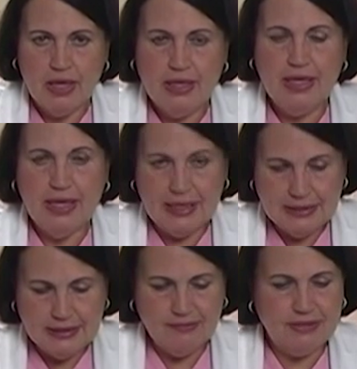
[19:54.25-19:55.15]

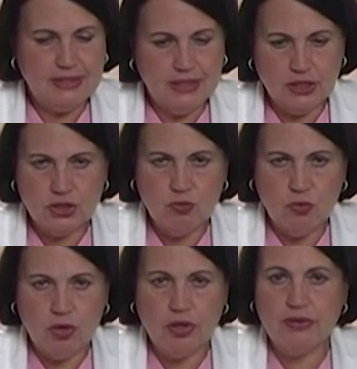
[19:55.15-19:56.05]
Yes, if it doesn't
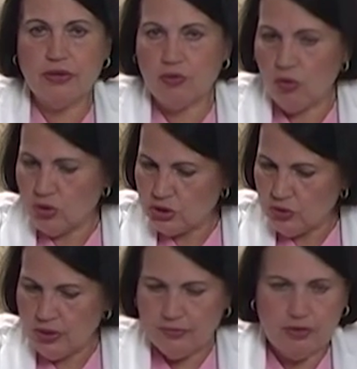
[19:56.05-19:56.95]
work, they're also
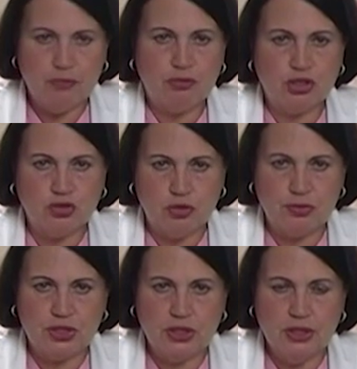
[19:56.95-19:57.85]
given a
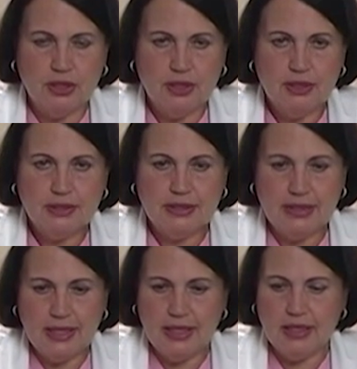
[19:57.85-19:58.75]
prescription to
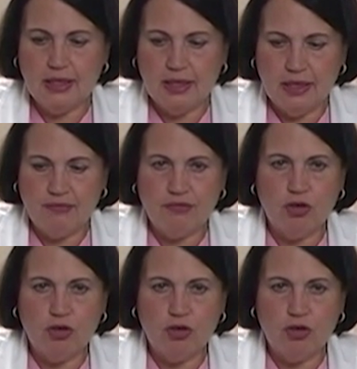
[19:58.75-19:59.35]
take if the